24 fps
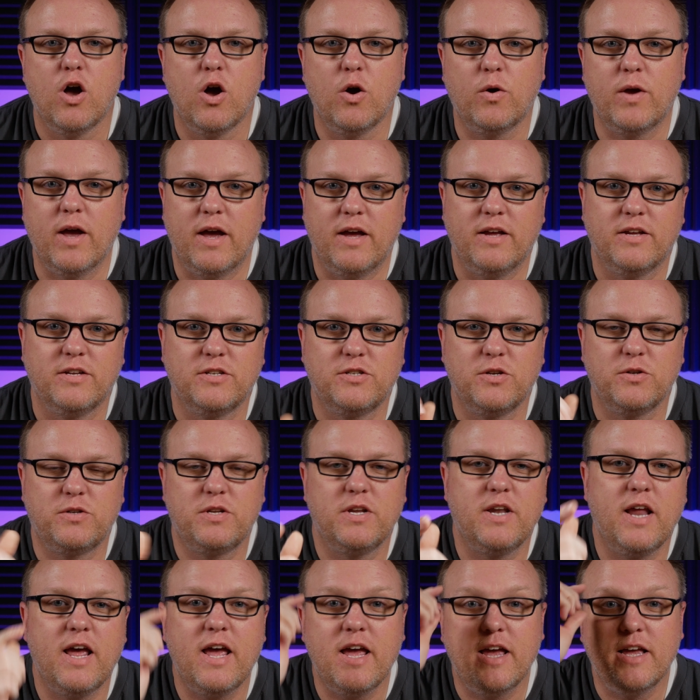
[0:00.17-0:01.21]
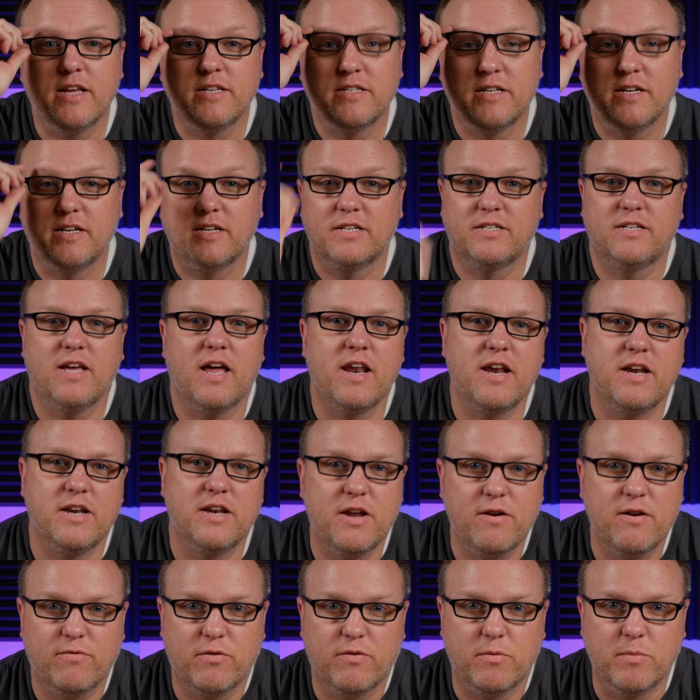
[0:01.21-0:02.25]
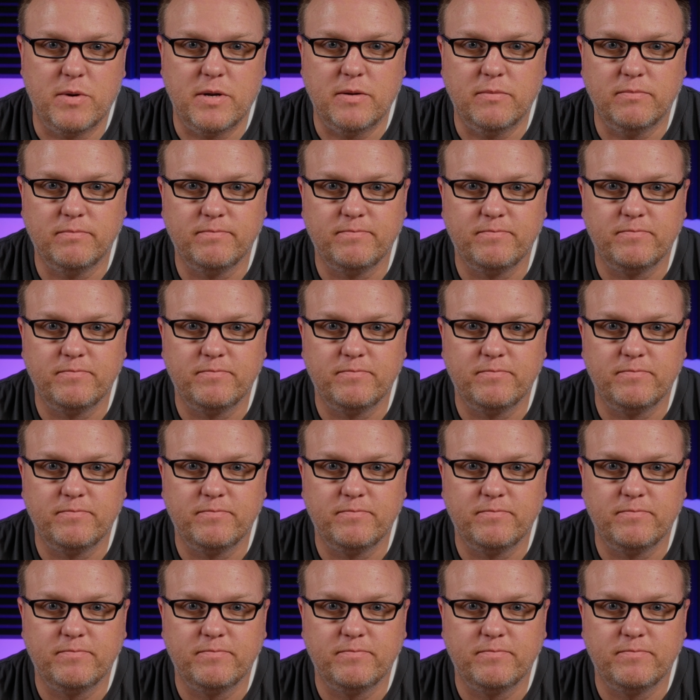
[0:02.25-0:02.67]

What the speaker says: Okay, so today is an exciting day for me.